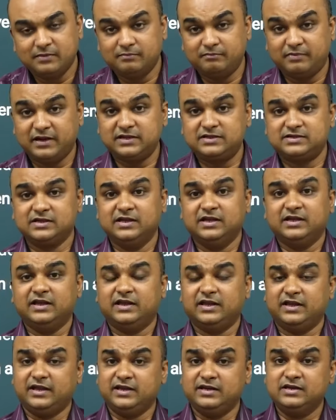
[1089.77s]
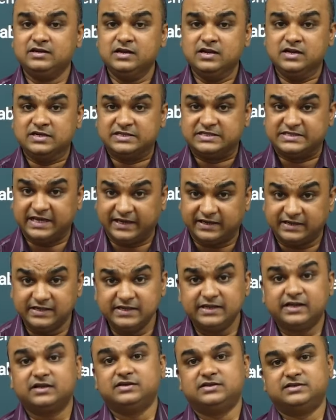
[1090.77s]
But in
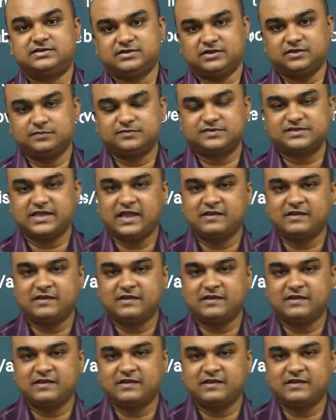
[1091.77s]
technical terms,